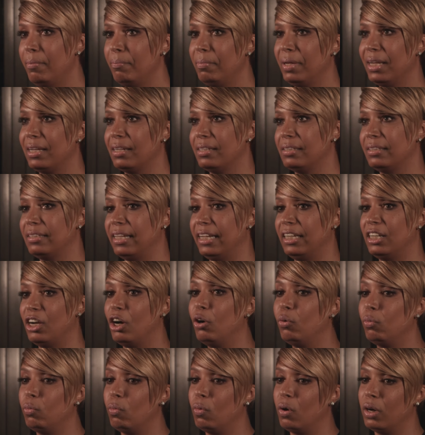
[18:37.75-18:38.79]
because they
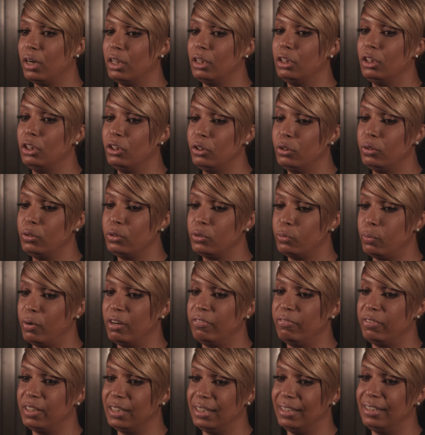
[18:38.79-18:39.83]
don't want to lose
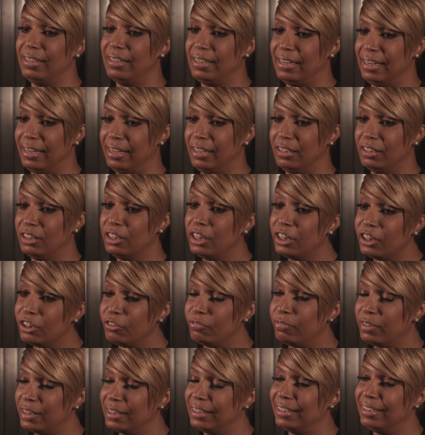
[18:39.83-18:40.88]
what little
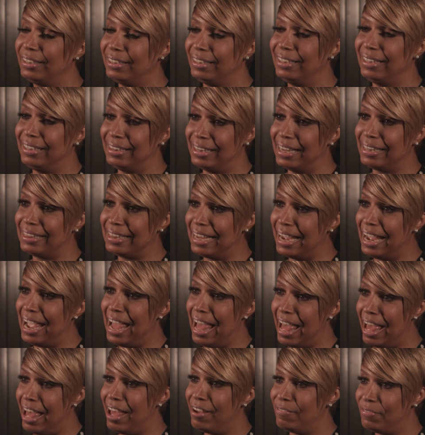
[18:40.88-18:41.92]
validity that they
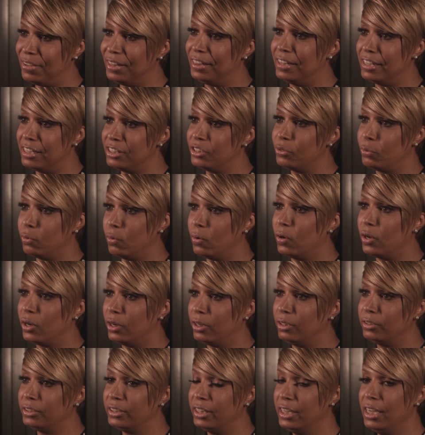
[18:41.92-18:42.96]
have in this
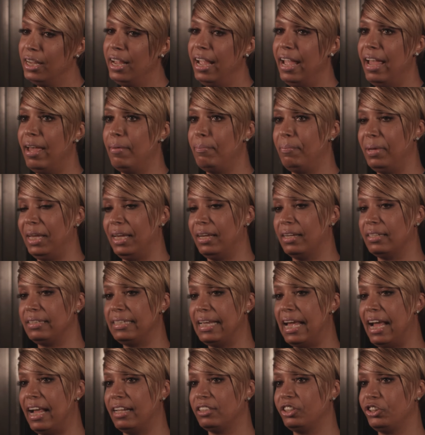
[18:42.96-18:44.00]
world. And being
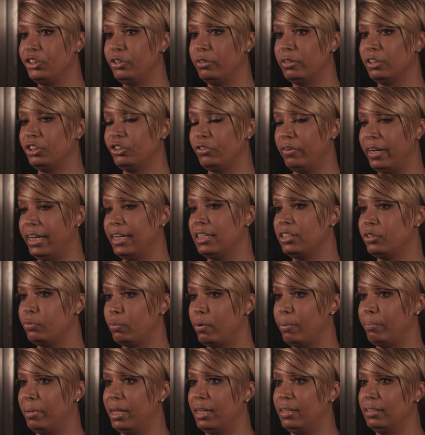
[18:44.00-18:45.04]
attached to a trans
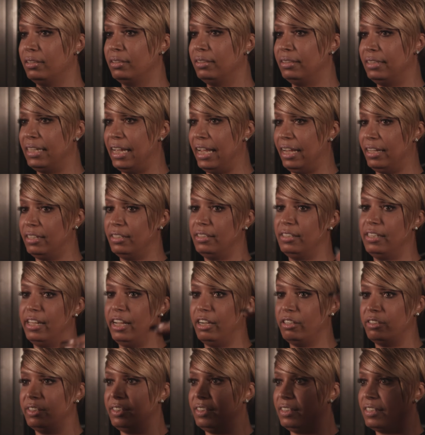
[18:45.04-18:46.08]
woman takes
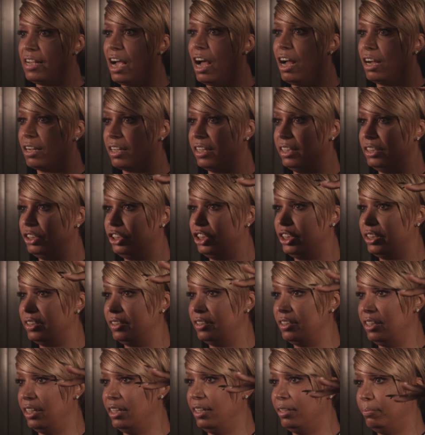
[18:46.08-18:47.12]
their stock and
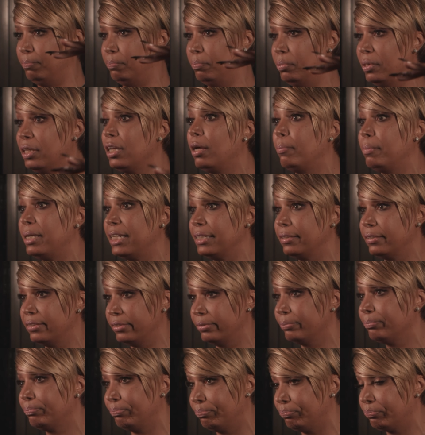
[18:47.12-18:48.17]
it
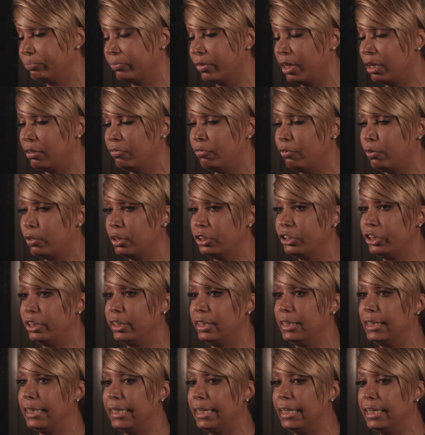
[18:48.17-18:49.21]
plummets,
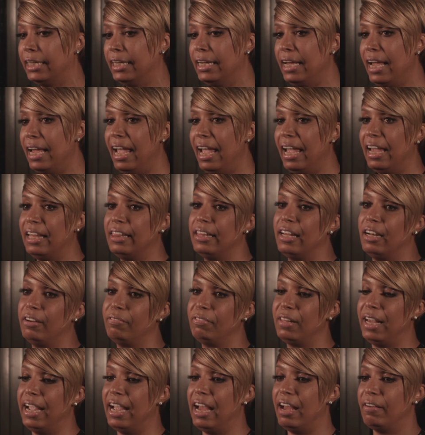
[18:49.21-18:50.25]
unfortunately. And then
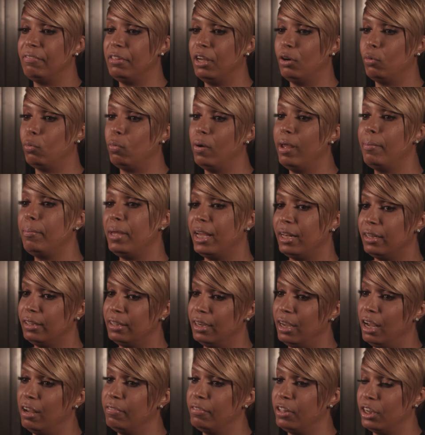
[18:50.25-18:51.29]
if they have their
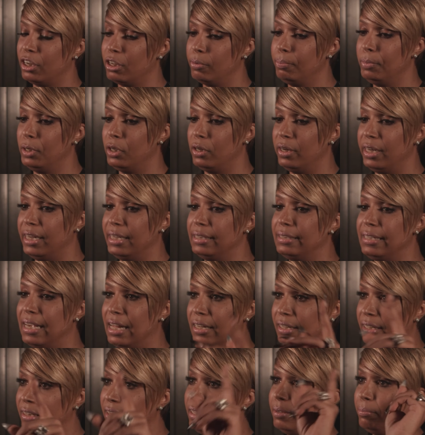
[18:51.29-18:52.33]
women of the community
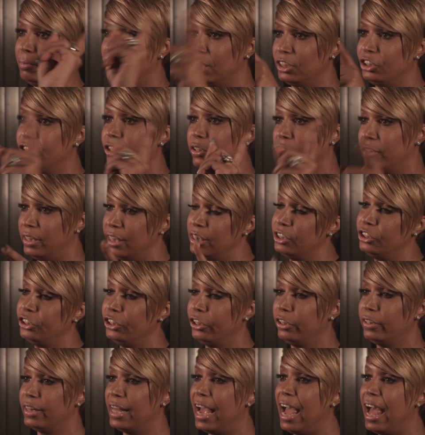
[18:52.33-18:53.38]
telling them that you're this,
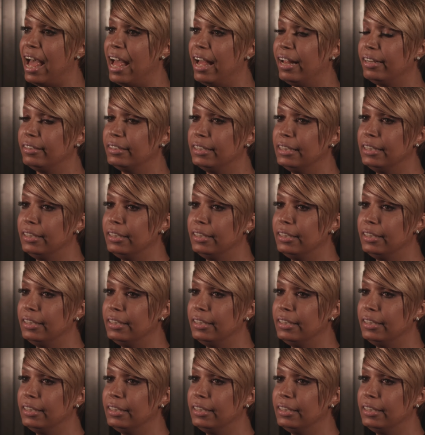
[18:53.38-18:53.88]
you're that,